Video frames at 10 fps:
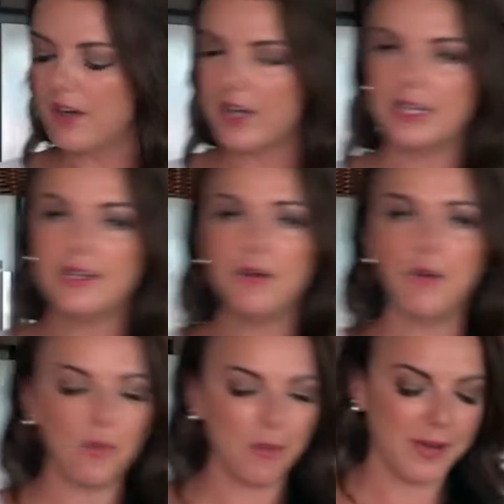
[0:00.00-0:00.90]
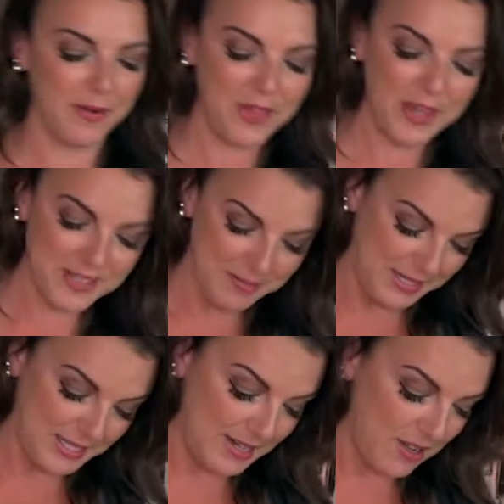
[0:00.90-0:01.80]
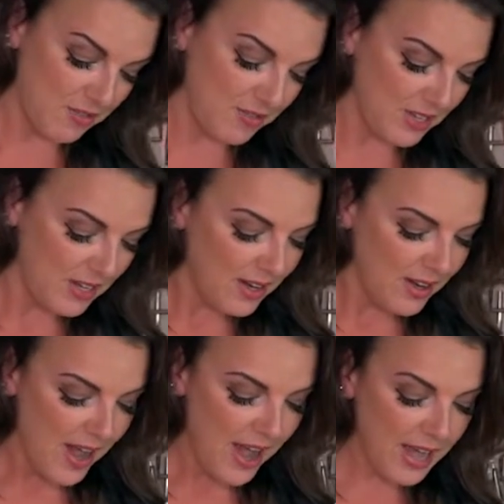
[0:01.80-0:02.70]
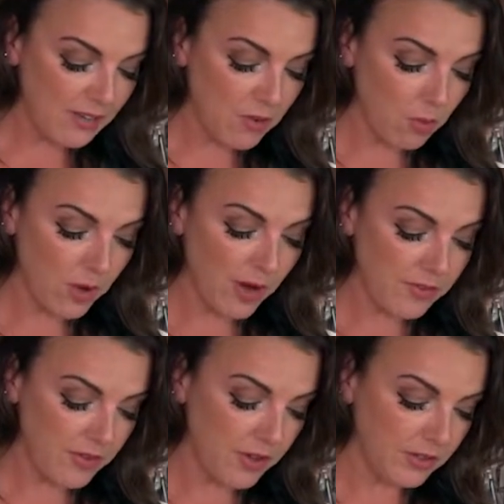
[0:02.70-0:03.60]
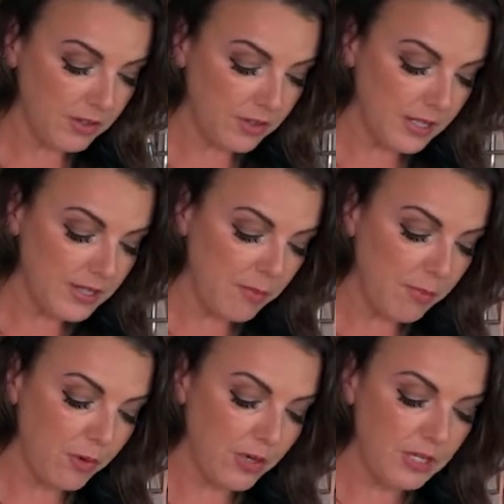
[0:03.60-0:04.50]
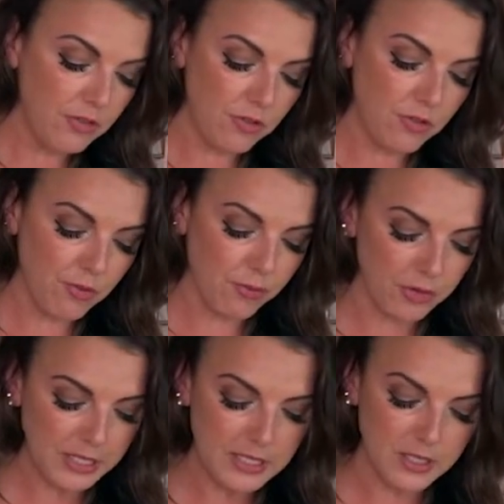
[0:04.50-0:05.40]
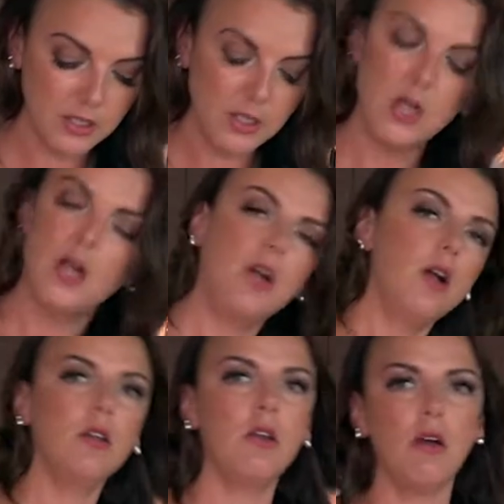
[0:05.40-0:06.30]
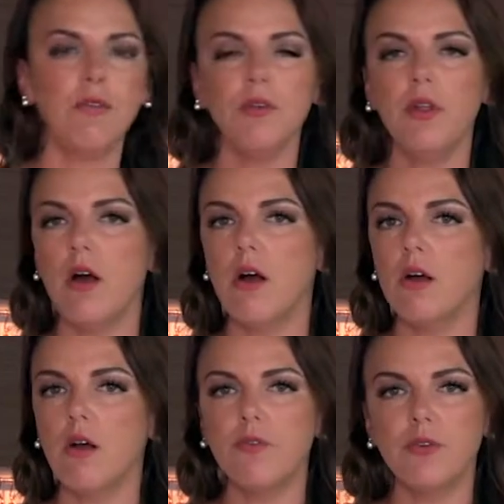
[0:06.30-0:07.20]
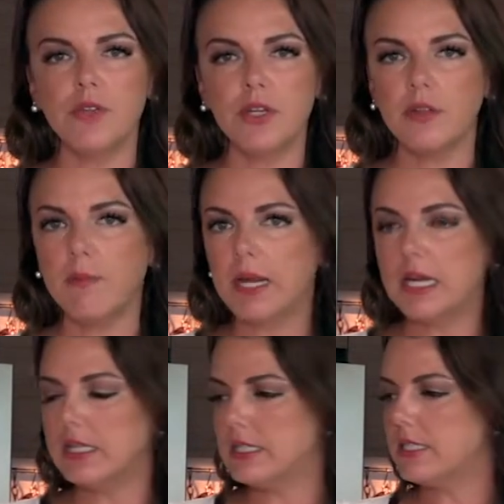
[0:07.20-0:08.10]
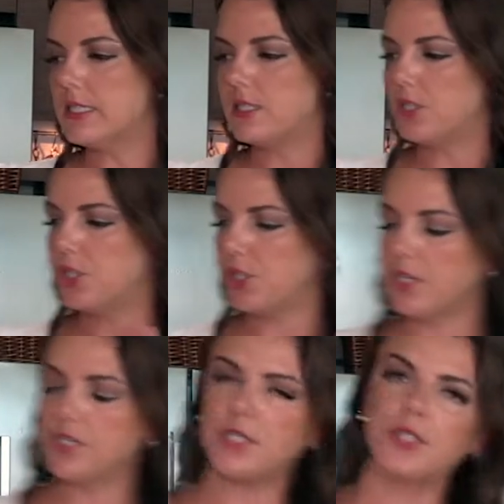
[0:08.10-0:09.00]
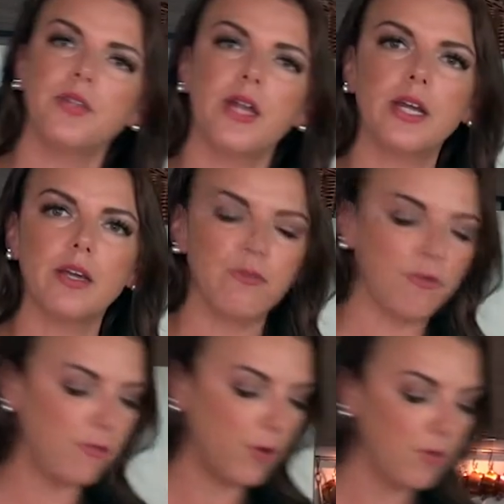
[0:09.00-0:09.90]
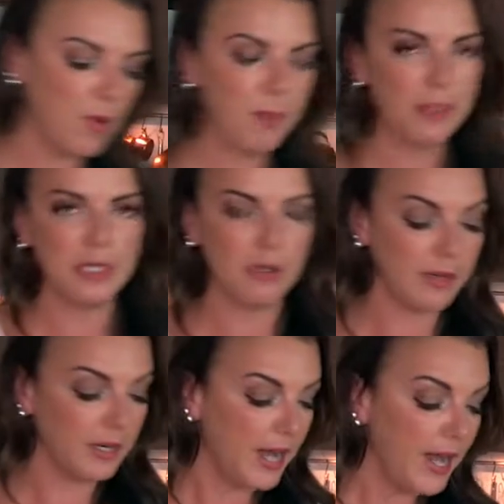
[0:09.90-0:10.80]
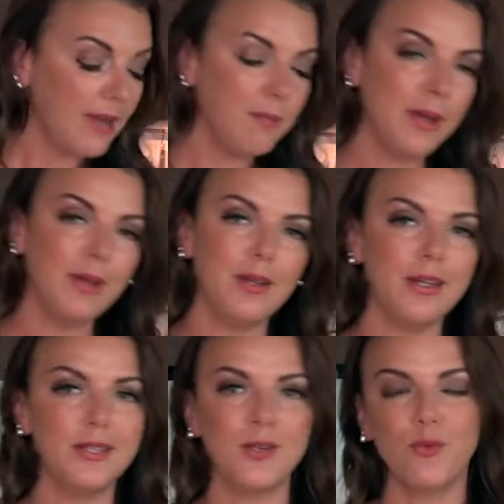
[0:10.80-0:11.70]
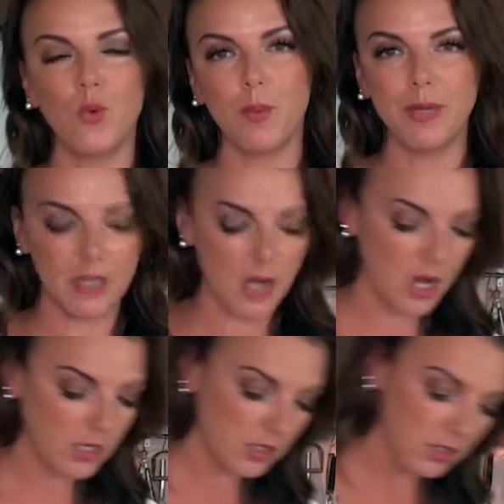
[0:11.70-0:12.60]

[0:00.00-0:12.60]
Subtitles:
I can eat a whole brick of this myself. And what I've done is I put it into the freezer. Not for long, 15 minutes, just so that it can firm up a little bit and make it easier for me to cut.